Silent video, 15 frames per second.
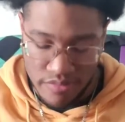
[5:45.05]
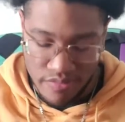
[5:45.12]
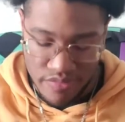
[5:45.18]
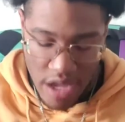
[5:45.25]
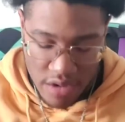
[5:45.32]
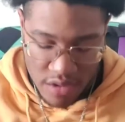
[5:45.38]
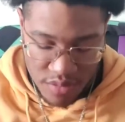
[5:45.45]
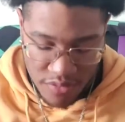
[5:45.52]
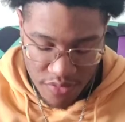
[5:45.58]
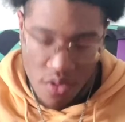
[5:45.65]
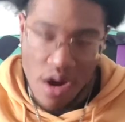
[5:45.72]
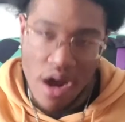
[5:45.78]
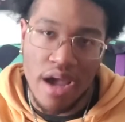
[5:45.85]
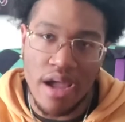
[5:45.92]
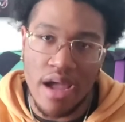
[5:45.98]
That was
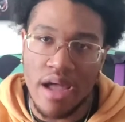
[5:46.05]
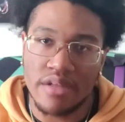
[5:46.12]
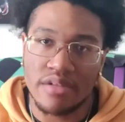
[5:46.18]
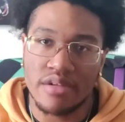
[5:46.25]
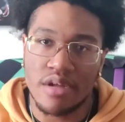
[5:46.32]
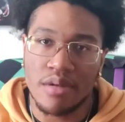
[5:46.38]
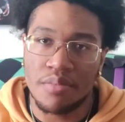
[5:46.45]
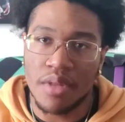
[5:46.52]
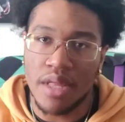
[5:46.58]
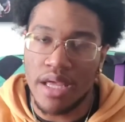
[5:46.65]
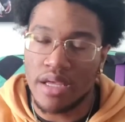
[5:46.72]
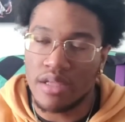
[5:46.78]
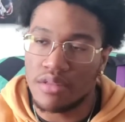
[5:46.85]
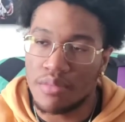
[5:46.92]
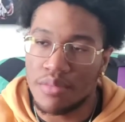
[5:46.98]
before I ended up
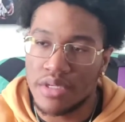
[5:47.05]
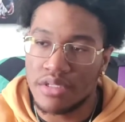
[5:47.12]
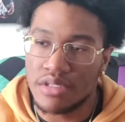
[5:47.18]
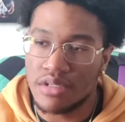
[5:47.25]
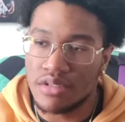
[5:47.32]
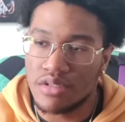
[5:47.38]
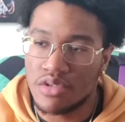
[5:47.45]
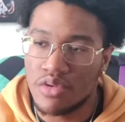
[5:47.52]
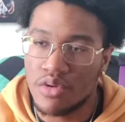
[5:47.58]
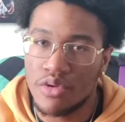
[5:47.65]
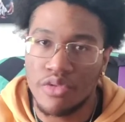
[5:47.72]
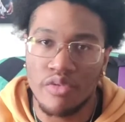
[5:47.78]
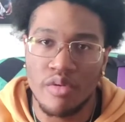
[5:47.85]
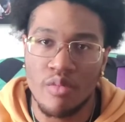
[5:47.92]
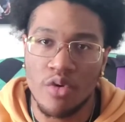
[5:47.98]
playing the mission 2 to
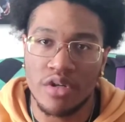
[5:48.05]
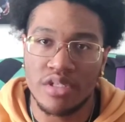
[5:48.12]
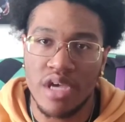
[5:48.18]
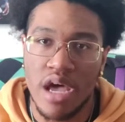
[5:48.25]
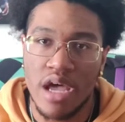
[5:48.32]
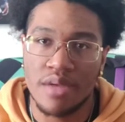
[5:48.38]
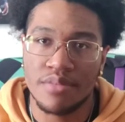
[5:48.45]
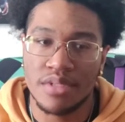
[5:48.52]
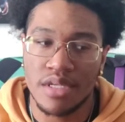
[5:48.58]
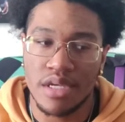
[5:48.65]
3 more times,